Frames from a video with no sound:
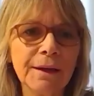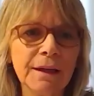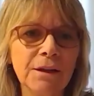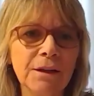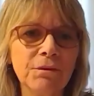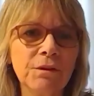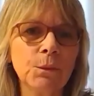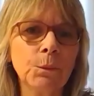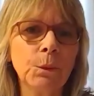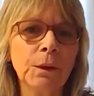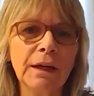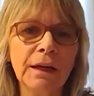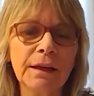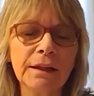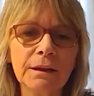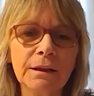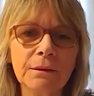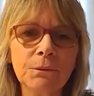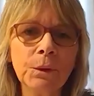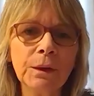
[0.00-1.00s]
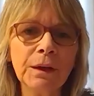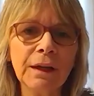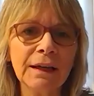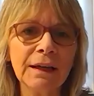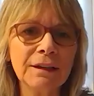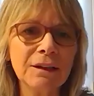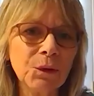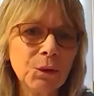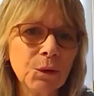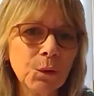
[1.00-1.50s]
Even when I
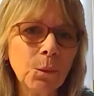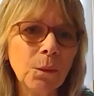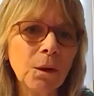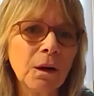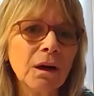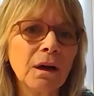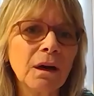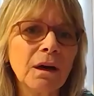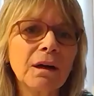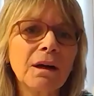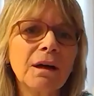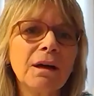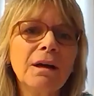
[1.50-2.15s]
go to work,